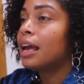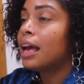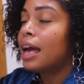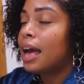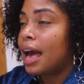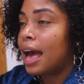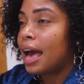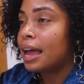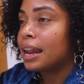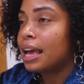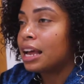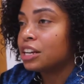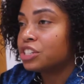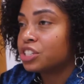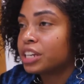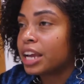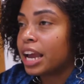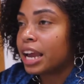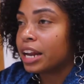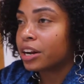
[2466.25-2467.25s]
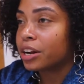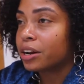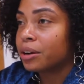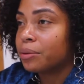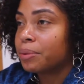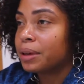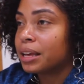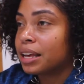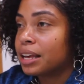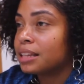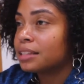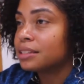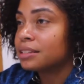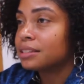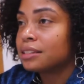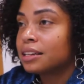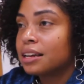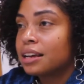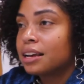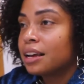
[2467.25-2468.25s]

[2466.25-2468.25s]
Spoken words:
an educator because